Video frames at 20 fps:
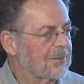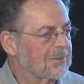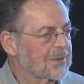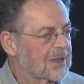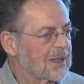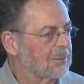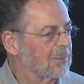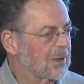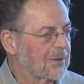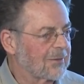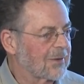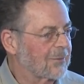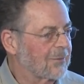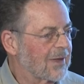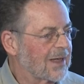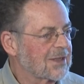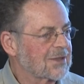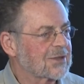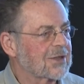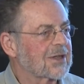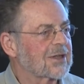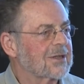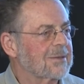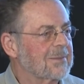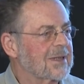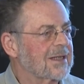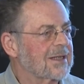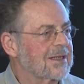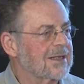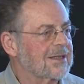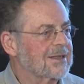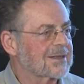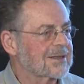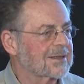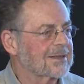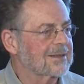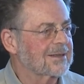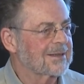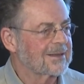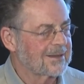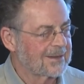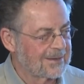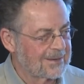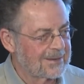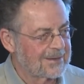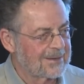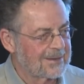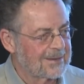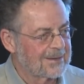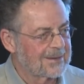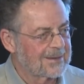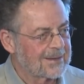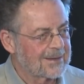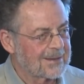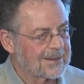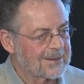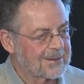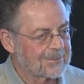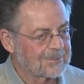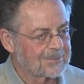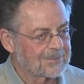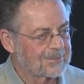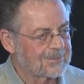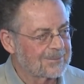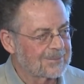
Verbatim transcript: couple of advisory committees and um,